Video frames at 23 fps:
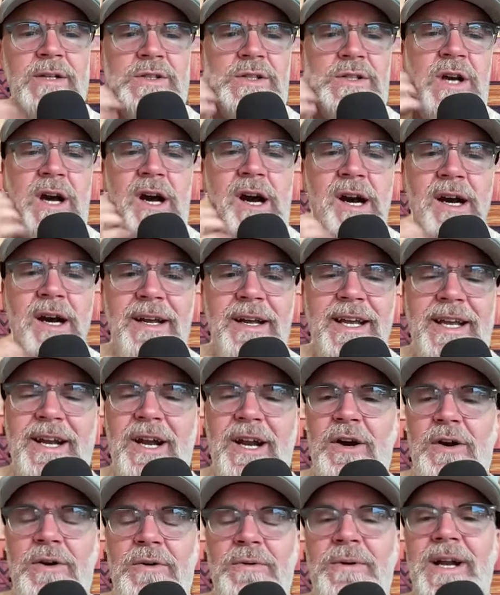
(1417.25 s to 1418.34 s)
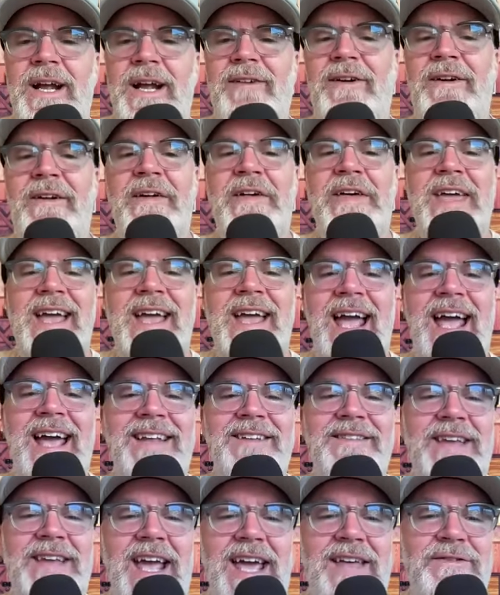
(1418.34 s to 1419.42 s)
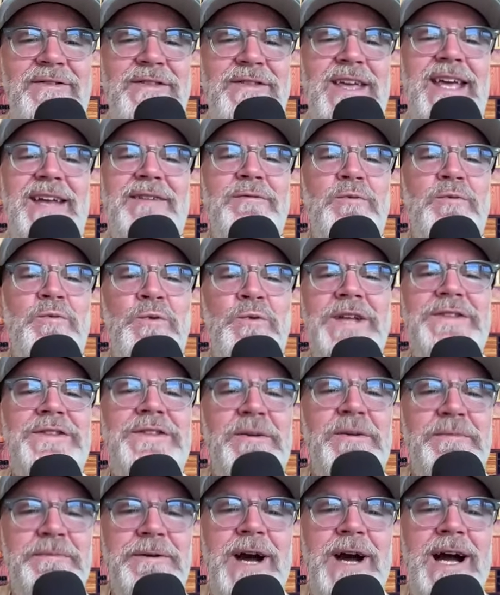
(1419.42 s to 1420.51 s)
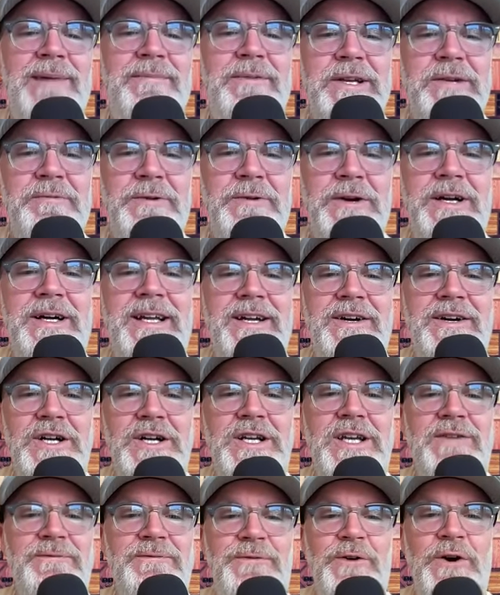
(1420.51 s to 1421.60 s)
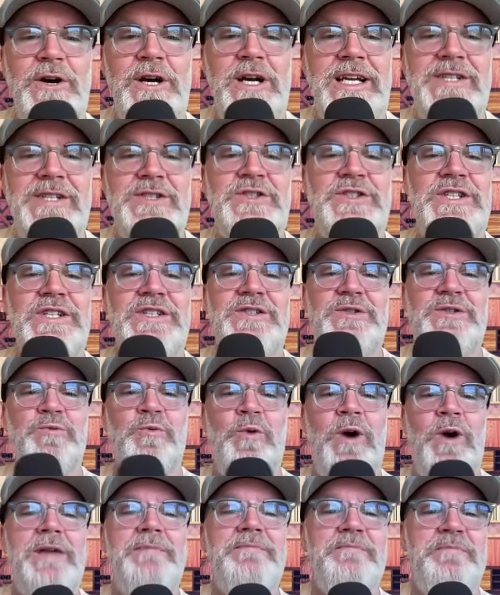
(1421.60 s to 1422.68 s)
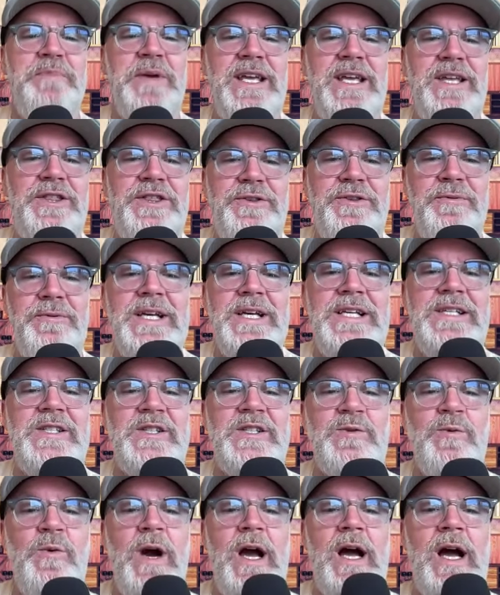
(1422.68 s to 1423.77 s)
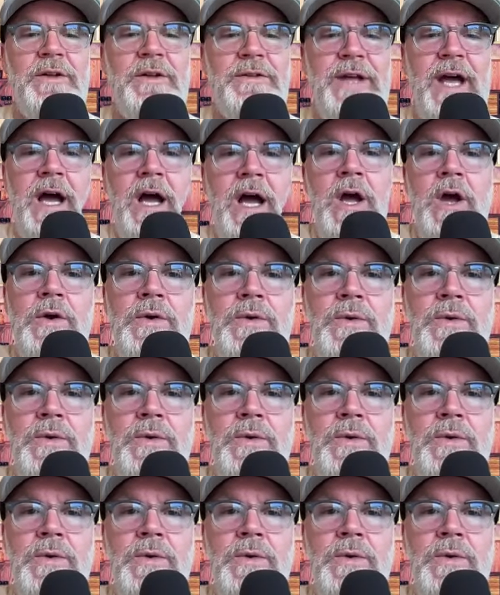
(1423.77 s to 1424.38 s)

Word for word: guitar, you know, or whatever and and then what they're probably really looking for is just one B3 swell, the